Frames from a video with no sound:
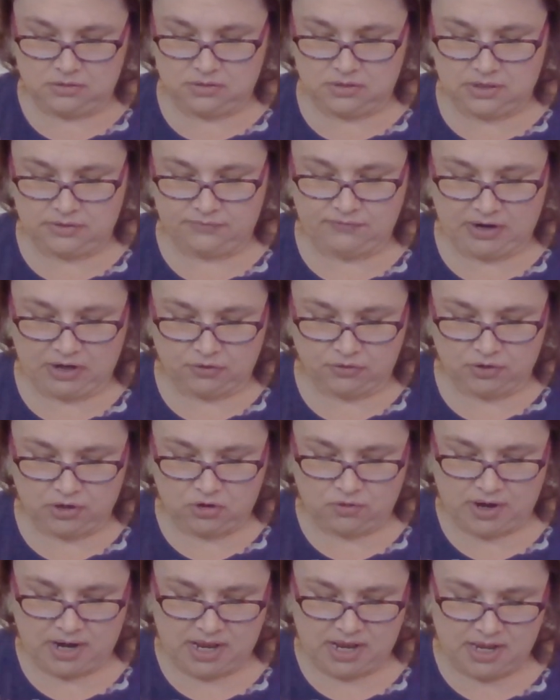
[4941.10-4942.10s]
Confederate
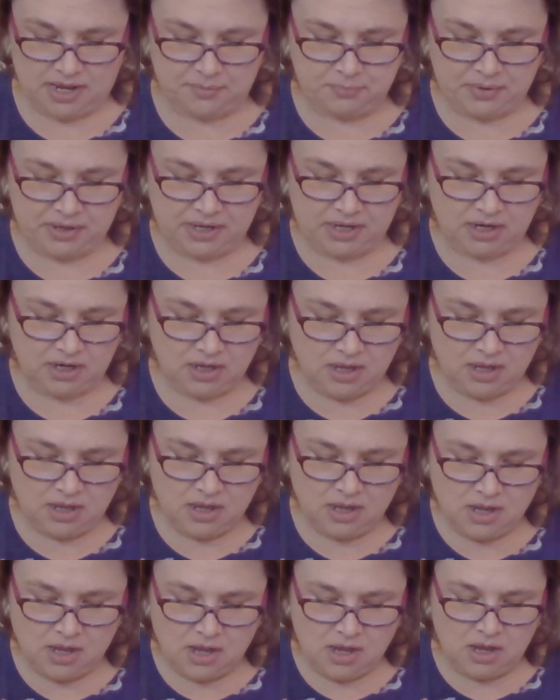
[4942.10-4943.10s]
gray, but
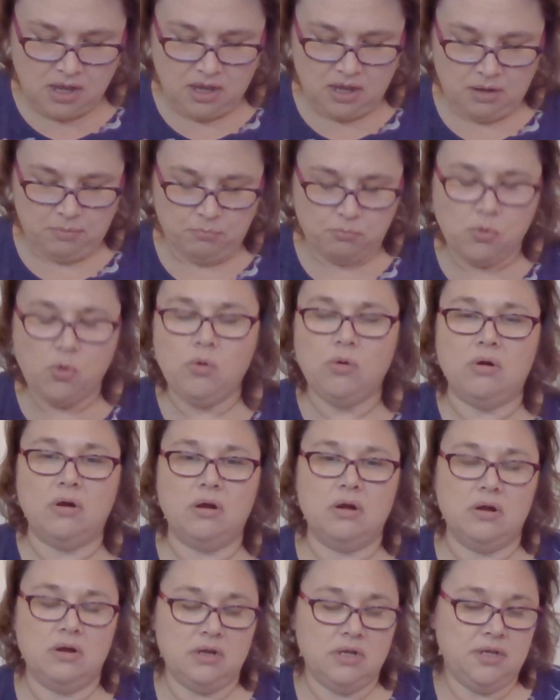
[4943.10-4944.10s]

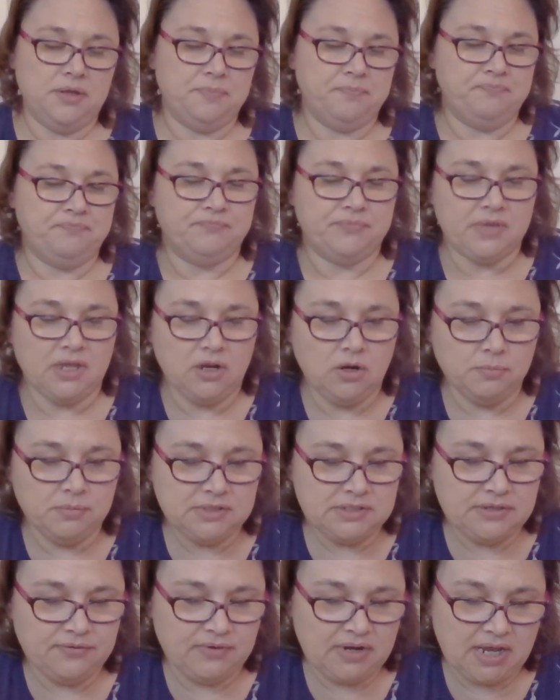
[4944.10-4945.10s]
more, it
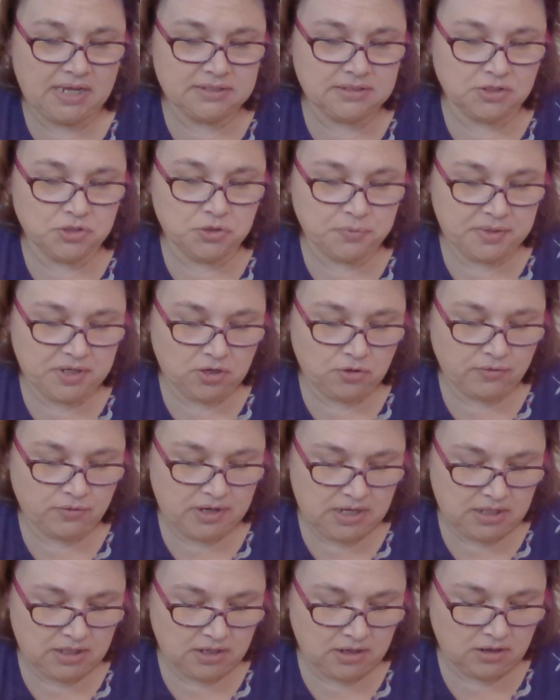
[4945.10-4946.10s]
almost even has a little bit of
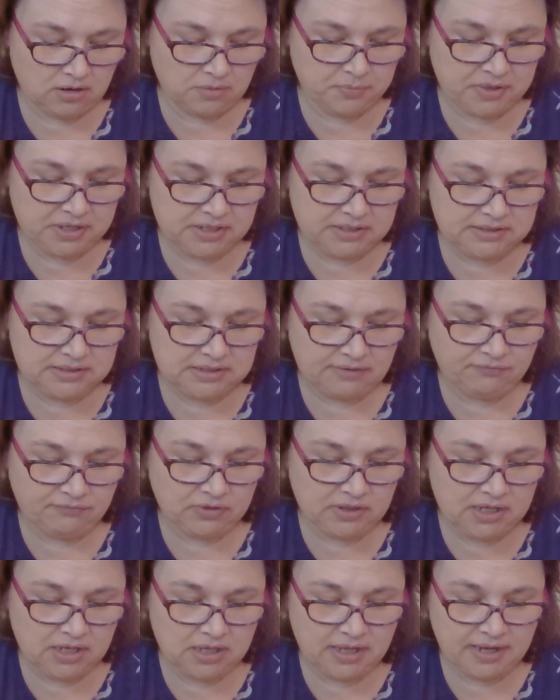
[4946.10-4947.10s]
green in there, but it's
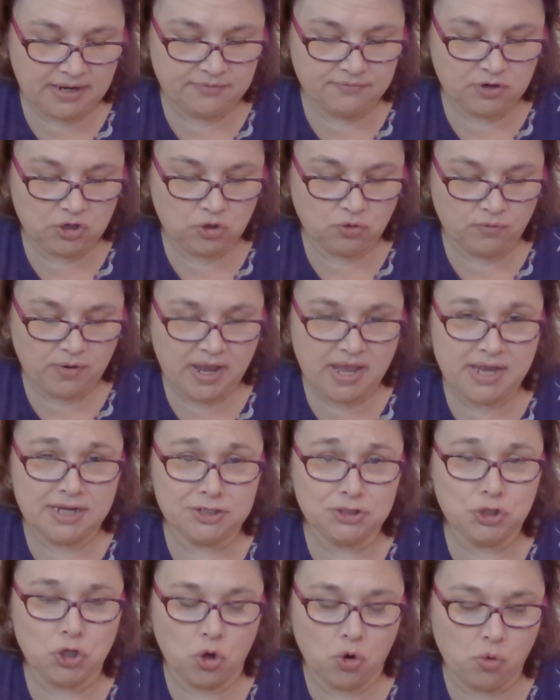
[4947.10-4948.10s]
definitely kind of a gray
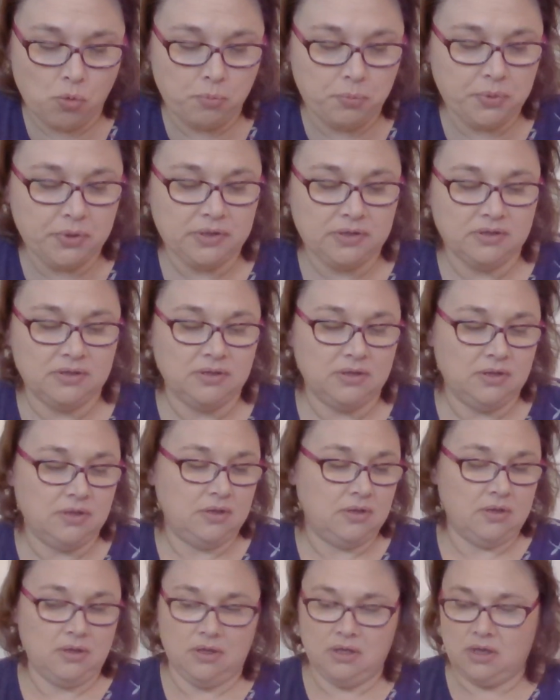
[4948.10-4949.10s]
taupe.
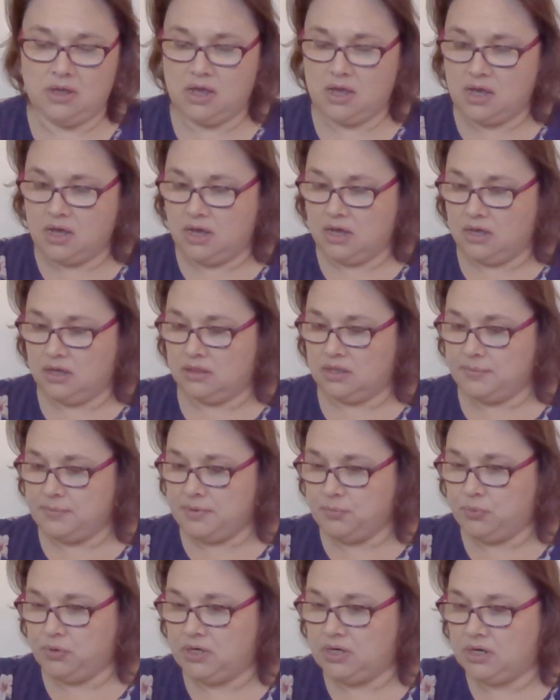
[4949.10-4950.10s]
Let me
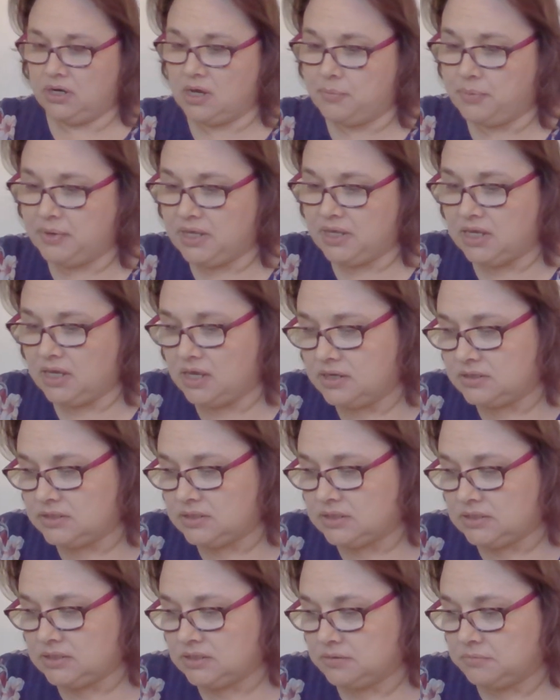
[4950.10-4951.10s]
put it up
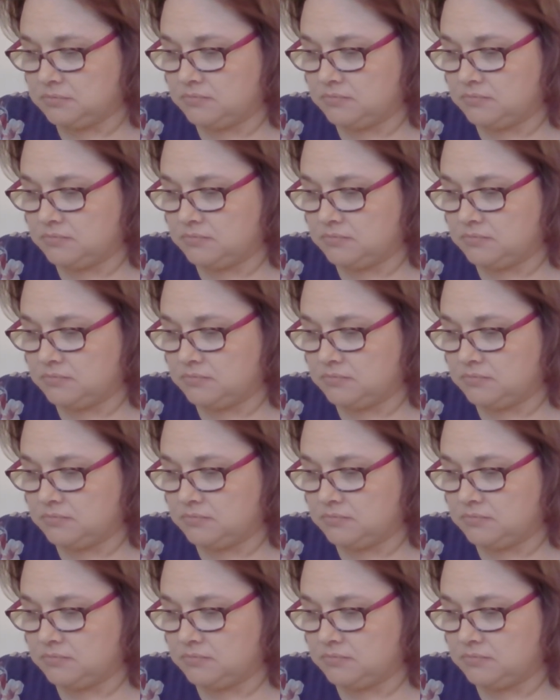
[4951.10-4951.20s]
against